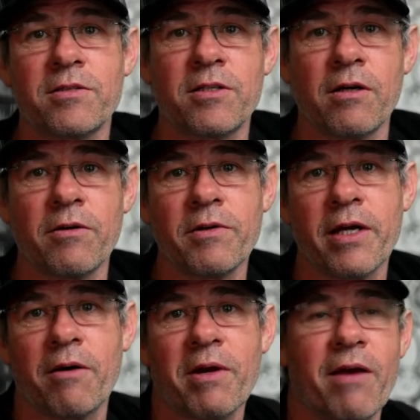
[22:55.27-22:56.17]
So
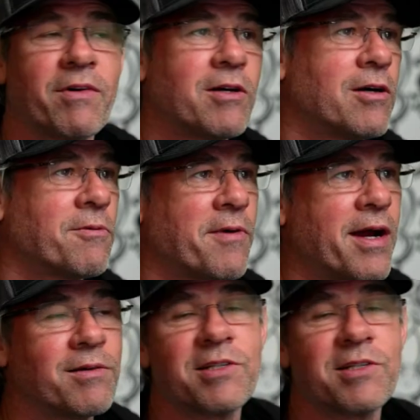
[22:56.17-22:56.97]
yeah, we haven't got around